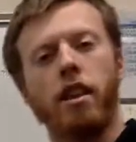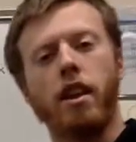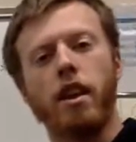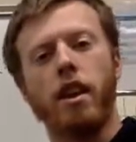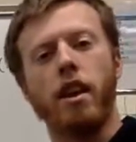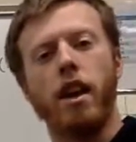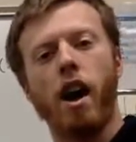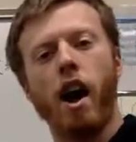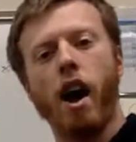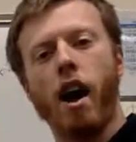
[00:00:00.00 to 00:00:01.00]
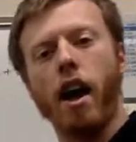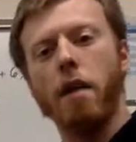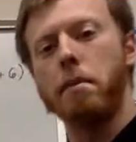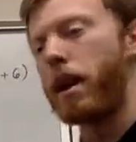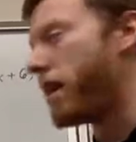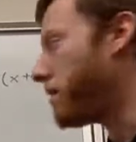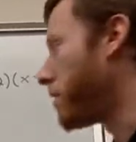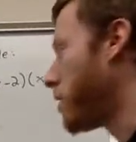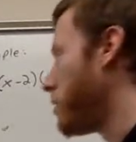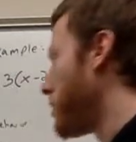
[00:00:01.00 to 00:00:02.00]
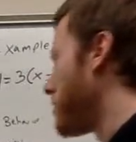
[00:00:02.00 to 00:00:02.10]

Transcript: the end behavior goes